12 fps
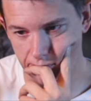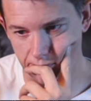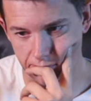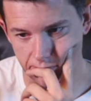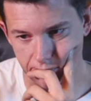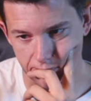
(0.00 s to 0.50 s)

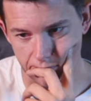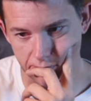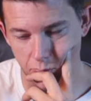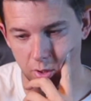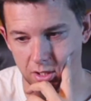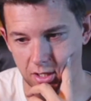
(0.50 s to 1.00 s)

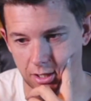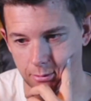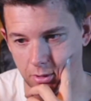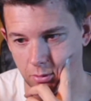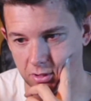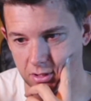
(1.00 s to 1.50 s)
We talked
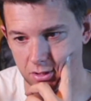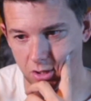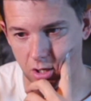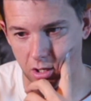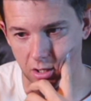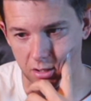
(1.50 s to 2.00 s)
about what to
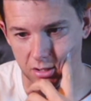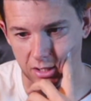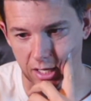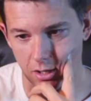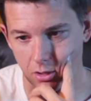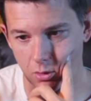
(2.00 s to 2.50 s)
charge and
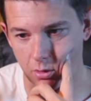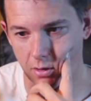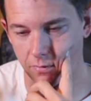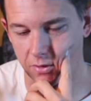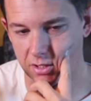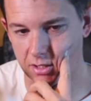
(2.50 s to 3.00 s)
how to quote
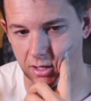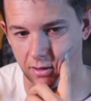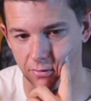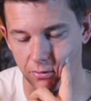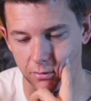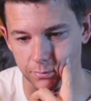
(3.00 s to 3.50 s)
for
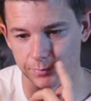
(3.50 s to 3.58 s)
stuff.